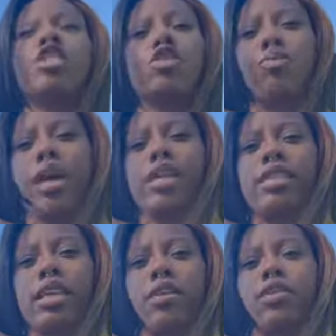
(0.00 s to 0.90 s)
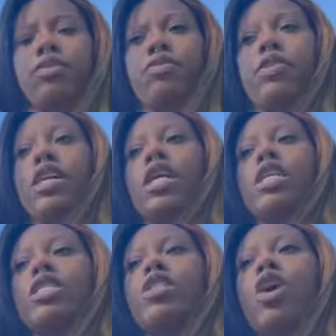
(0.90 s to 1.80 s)
your best self.
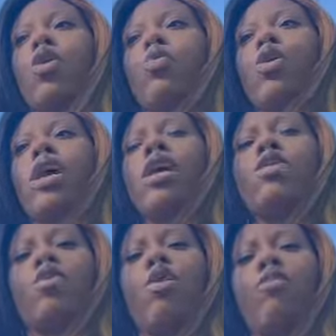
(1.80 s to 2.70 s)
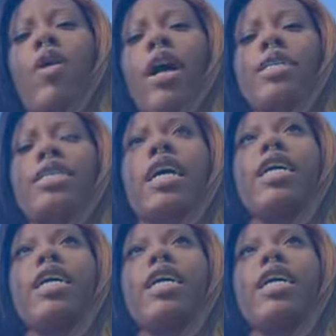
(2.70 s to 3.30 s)
So what a growth mindset